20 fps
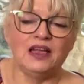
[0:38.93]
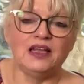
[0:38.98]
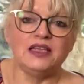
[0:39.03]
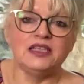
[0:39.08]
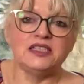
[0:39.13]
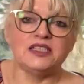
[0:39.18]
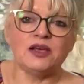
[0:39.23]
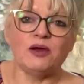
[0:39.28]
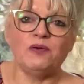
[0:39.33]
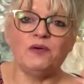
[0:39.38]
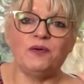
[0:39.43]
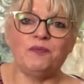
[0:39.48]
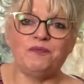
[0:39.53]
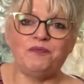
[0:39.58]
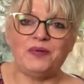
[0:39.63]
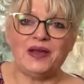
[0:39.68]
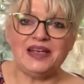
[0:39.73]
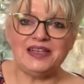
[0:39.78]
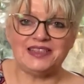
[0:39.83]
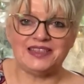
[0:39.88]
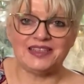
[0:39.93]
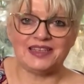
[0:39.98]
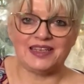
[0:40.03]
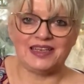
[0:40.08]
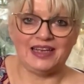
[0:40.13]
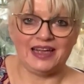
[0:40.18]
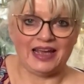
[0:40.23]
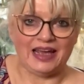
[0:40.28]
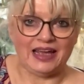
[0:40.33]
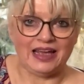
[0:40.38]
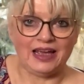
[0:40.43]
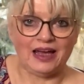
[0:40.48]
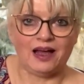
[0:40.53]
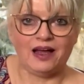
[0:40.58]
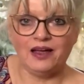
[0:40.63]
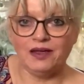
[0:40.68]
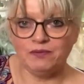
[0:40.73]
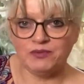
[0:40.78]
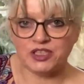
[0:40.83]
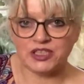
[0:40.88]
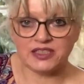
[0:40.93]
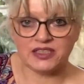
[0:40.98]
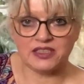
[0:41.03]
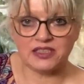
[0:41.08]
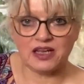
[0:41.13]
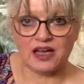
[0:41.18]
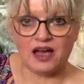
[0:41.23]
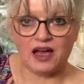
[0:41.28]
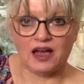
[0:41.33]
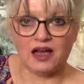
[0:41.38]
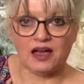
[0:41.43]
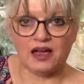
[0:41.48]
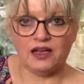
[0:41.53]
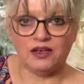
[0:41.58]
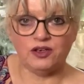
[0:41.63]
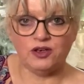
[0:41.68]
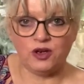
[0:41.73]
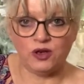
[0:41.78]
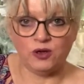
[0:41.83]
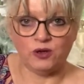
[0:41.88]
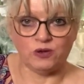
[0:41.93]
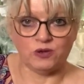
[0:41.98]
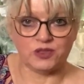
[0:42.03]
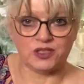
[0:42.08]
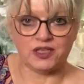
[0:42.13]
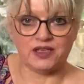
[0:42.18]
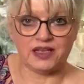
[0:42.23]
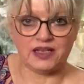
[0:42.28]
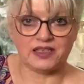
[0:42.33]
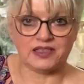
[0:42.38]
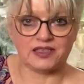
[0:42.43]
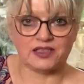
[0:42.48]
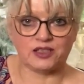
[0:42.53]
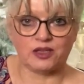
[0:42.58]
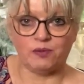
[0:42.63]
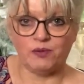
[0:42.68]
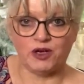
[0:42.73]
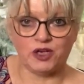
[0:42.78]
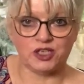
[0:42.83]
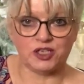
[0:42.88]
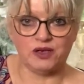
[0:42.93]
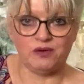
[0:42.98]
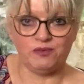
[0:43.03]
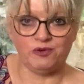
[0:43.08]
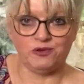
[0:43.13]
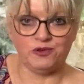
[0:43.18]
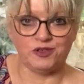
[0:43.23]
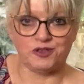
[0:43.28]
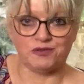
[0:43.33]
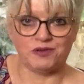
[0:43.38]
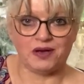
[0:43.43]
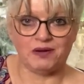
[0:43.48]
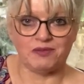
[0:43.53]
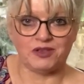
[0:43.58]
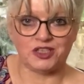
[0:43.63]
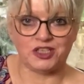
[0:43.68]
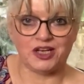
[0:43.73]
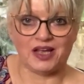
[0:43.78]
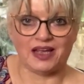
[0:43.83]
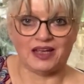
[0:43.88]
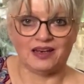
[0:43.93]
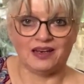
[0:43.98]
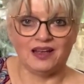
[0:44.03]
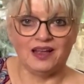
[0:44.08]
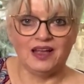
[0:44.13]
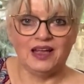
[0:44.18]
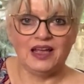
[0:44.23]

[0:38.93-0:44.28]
So basically I'm just new to this commercial embroidery machine.